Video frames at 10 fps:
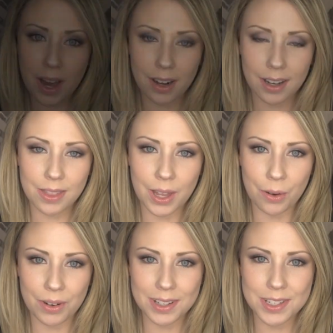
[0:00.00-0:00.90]
product that
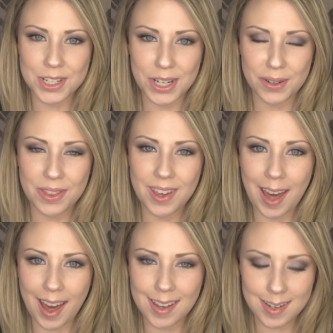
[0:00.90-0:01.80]
I wanted to share with you
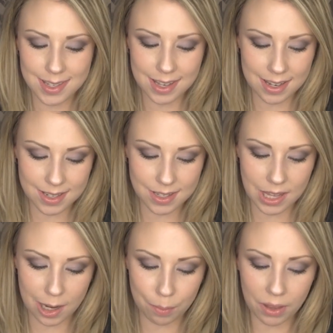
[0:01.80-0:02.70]
guys is
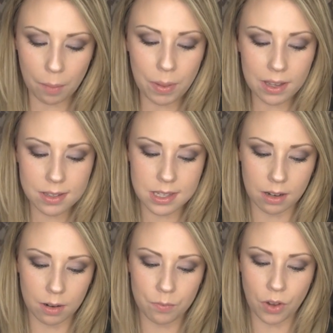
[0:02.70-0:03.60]
their Plumping
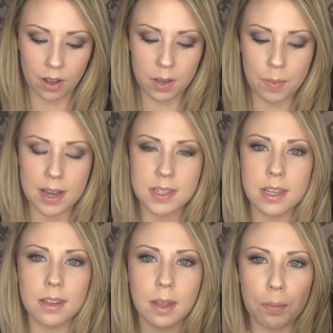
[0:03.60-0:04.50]
Serum
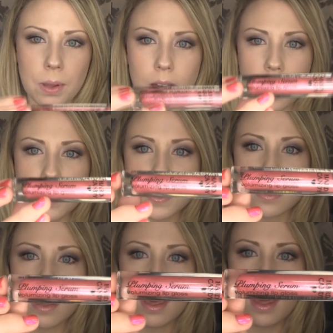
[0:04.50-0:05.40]
Volumizing Lip Gloss,
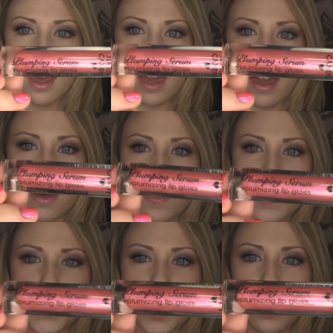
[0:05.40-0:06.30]
and
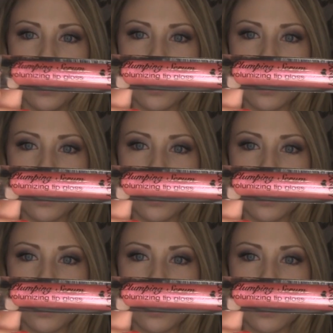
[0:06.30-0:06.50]
that's what it